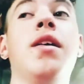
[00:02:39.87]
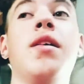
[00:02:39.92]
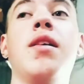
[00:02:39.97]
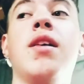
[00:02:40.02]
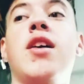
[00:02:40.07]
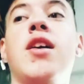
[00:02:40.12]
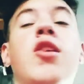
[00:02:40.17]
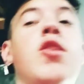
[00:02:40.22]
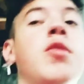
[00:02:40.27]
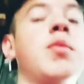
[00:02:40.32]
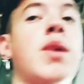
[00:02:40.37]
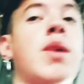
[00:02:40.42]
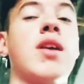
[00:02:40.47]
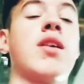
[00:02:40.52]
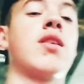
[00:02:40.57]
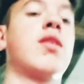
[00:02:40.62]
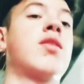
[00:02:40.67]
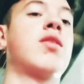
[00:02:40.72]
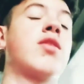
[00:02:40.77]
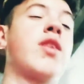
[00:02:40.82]
and it'll be a
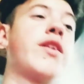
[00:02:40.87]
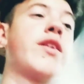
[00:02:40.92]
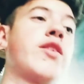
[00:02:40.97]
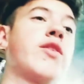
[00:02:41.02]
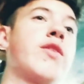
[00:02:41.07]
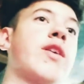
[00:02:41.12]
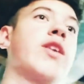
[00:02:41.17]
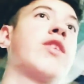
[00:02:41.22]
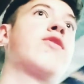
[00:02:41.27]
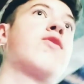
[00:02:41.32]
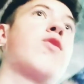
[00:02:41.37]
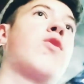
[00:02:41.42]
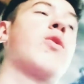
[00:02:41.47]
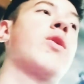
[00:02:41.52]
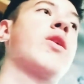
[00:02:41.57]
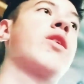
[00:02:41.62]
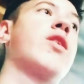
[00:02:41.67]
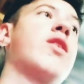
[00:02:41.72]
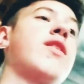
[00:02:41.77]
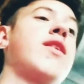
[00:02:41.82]
crazy race
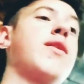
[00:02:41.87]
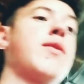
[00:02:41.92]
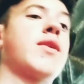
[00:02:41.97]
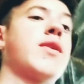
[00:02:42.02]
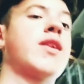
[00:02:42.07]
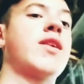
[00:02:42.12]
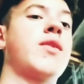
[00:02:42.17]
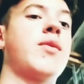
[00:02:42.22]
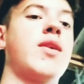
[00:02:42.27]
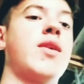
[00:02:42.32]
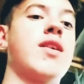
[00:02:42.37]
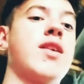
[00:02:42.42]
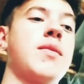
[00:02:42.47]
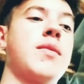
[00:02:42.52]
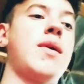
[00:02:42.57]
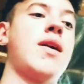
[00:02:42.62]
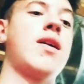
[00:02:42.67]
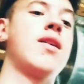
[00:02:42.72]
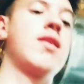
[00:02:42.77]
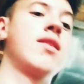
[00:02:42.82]
four-wheeler. Then we're going to work
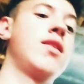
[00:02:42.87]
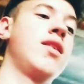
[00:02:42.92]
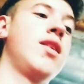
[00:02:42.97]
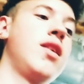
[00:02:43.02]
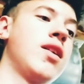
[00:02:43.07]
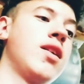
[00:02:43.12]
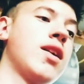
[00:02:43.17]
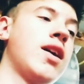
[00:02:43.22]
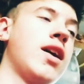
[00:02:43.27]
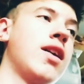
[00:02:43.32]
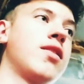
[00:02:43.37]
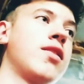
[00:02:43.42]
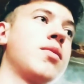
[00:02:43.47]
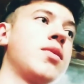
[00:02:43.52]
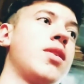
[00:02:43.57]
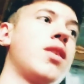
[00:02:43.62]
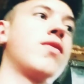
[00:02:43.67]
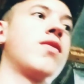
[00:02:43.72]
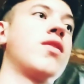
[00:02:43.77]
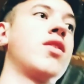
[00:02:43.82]
about getting some
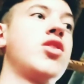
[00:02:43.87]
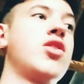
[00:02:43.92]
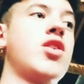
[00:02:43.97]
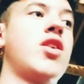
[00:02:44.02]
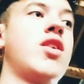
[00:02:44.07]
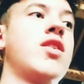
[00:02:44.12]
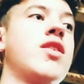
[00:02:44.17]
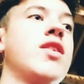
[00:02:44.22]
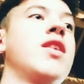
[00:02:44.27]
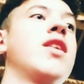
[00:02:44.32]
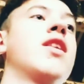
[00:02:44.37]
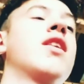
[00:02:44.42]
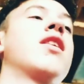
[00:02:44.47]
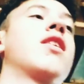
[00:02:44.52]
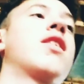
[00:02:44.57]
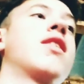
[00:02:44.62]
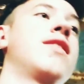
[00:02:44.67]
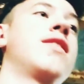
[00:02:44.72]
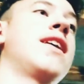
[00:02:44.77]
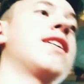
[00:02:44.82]
stuff for the John Deere,
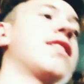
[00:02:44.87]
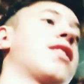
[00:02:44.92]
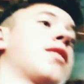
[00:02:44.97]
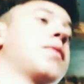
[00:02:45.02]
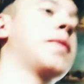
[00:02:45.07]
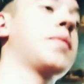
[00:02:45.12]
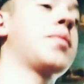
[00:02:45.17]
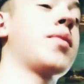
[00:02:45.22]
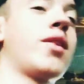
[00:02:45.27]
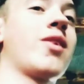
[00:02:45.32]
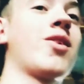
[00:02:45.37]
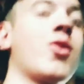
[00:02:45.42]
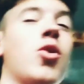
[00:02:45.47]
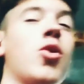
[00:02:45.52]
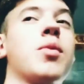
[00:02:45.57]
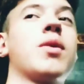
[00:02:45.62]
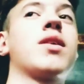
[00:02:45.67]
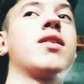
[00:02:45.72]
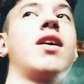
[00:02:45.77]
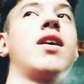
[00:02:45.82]
because that's going to be pretty cool,
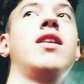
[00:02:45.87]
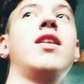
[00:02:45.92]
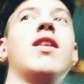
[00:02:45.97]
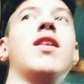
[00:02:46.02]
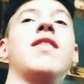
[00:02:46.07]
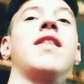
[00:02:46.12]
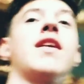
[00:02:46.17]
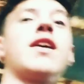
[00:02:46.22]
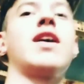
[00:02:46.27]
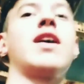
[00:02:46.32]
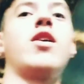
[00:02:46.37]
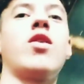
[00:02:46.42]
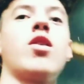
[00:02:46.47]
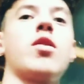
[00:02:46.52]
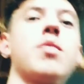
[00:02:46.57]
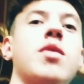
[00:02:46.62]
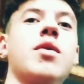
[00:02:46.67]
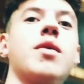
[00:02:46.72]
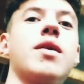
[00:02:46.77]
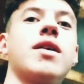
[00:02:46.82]
because I think I know what I'm
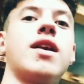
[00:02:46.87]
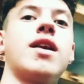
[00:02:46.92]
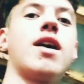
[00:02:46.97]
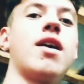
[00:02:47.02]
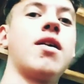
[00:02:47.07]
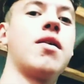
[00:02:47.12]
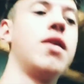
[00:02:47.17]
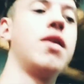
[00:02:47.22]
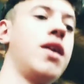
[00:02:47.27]
doing now.